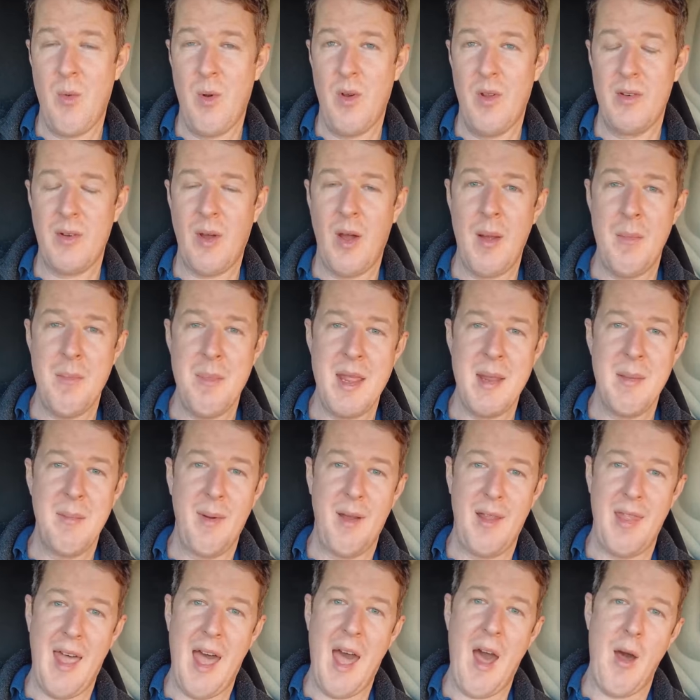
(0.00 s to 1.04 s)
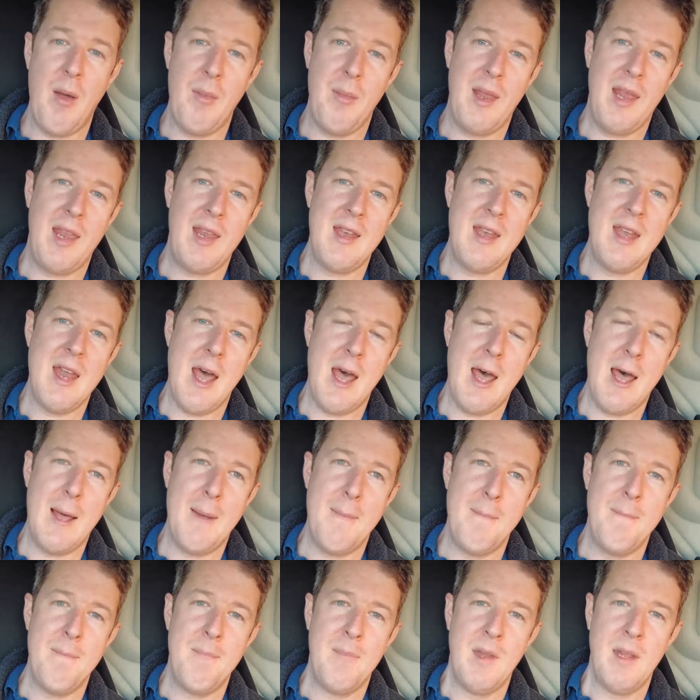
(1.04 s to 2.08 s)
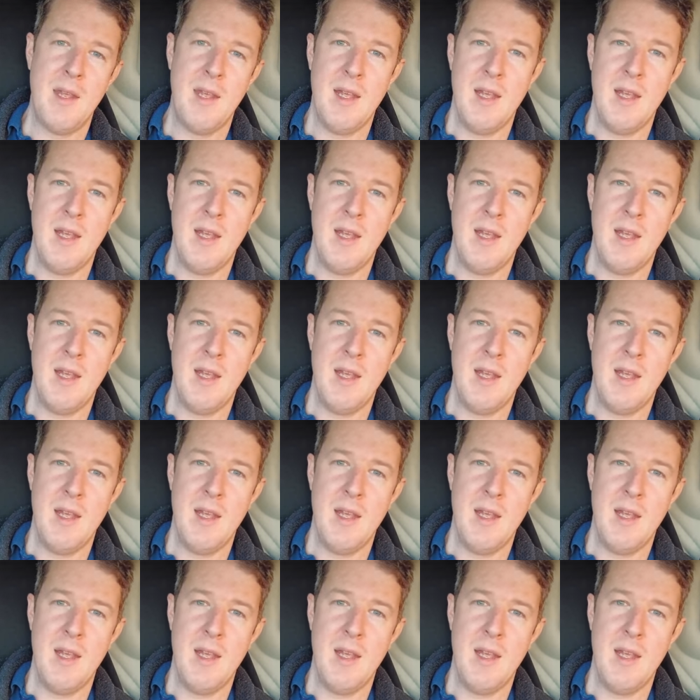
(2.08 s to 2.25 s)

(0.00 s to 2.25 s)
What do I mean by that? I mean